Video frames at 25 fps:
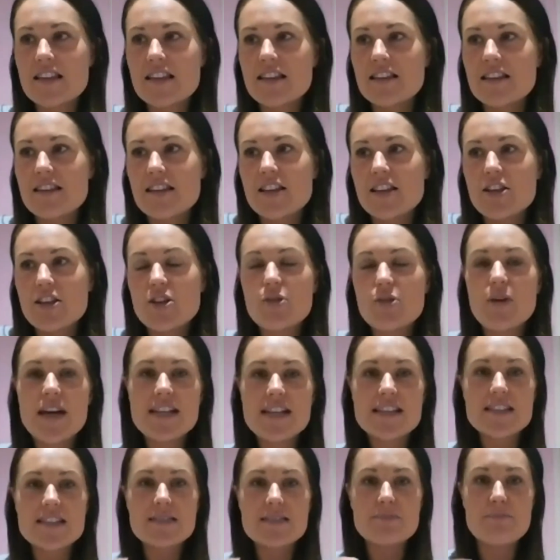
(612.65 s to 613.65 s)
the
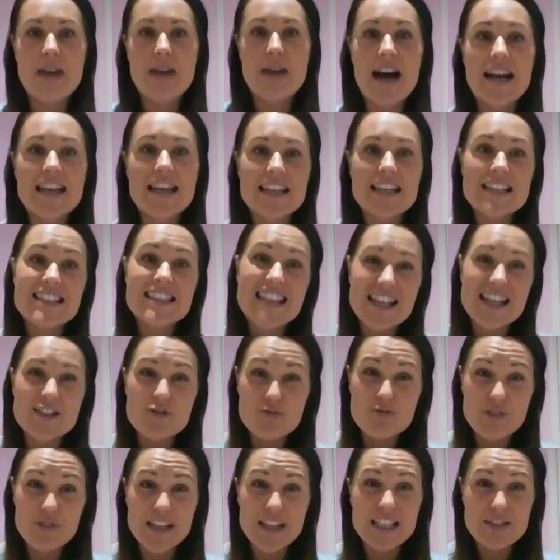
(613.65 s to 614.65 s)
us market does
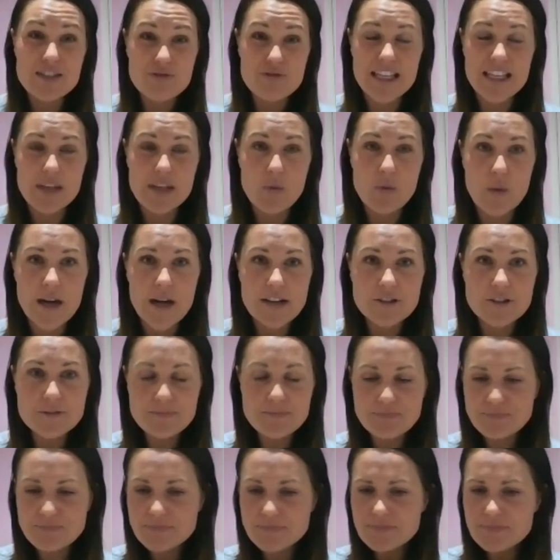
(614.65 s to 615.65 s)
really really
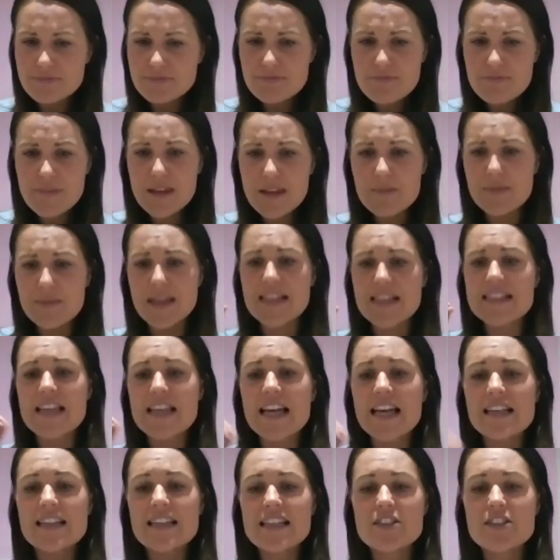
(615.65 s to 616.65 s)
well because
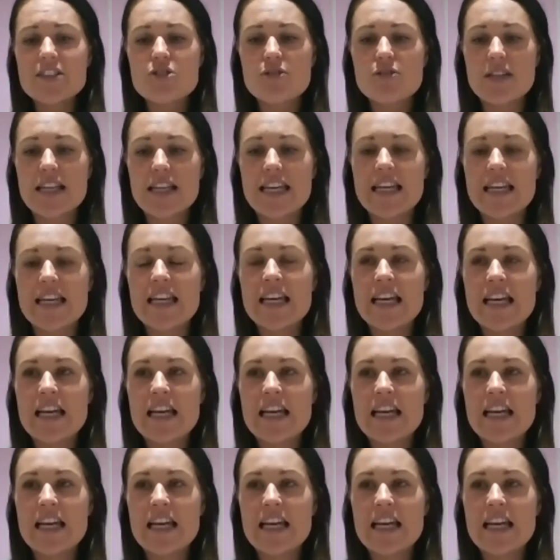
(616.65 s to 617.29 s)
they literally